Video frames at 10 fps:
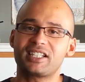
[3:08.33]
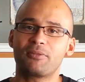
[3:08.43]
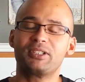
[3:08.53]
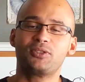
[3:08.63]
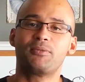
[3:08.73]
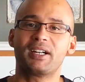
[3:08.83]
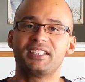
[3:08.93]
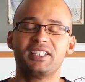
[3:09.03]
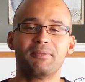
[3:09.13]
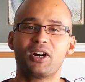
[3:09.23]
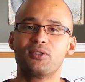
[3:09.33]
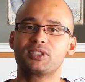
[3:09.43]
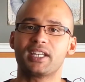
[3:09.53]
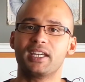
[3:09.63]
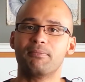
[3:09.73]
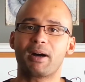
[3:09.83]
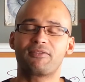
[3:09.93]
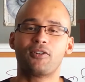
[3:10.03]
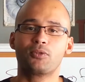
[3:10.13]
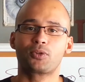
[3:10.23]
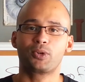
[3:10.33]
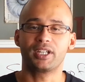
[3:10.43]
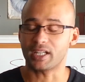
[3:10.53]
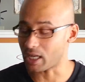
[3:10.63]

I'll be doing my D M Os and my phone will ring and I